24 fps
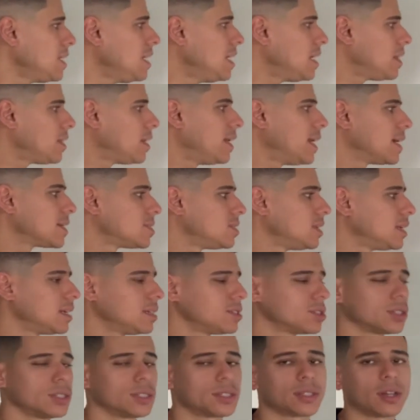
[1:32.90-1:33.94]
The next thing
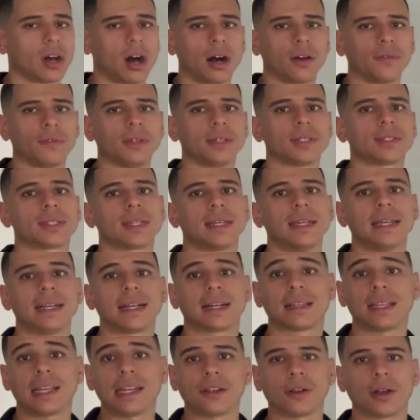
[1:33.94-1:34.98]
is just obvious,
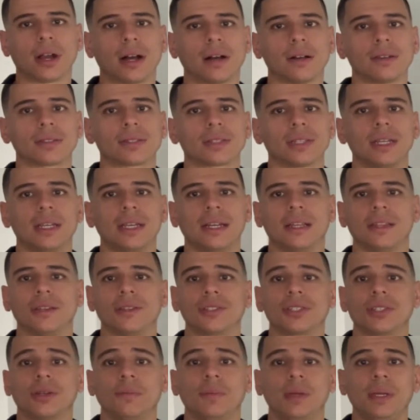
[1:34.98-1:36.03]
clean your house. There are
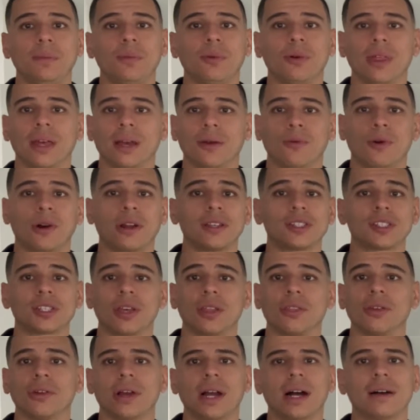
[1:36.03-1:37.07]
some people that want to
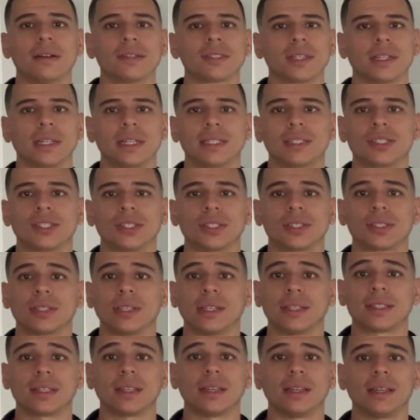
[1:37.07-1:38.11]
sell their house and
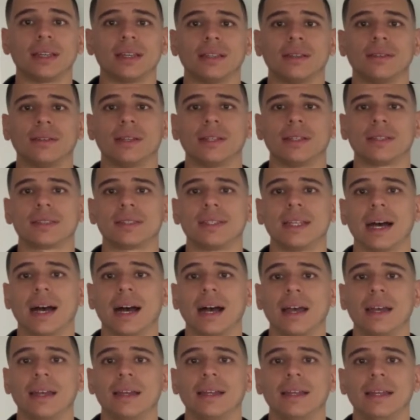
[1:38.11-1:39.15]
it's
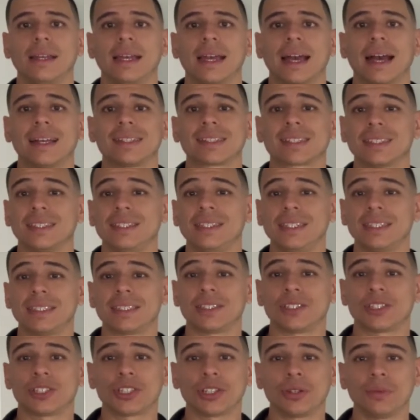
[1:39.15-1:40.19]
not as clean as
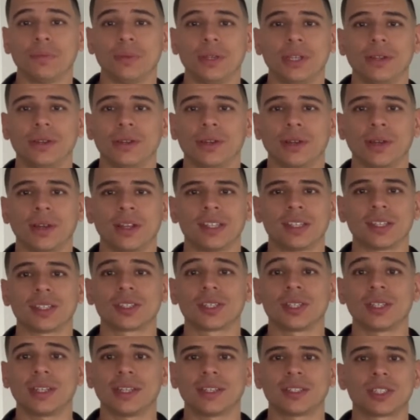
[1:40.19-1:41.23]
it should be. It
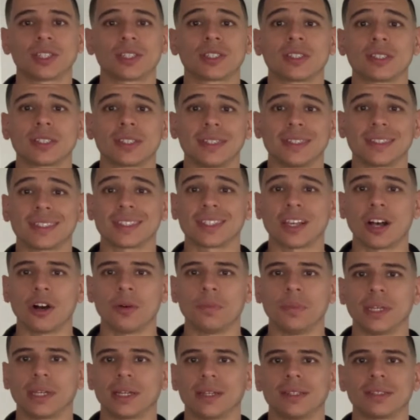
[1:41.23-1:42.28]
just doesn't sell
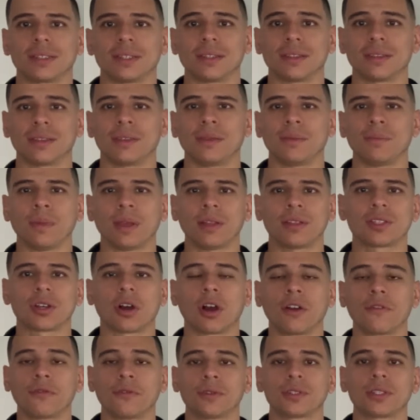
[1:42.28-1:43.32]
because it's
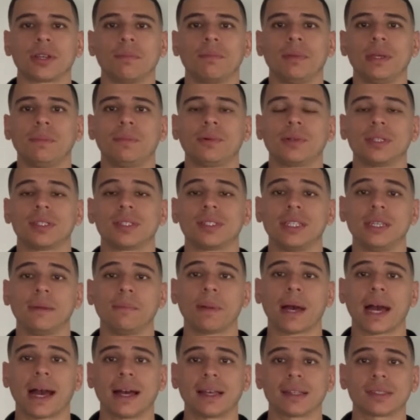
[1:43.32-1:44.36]
hard for some people to see
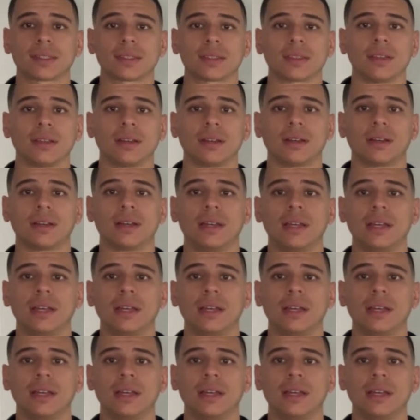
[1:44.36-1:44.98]
past the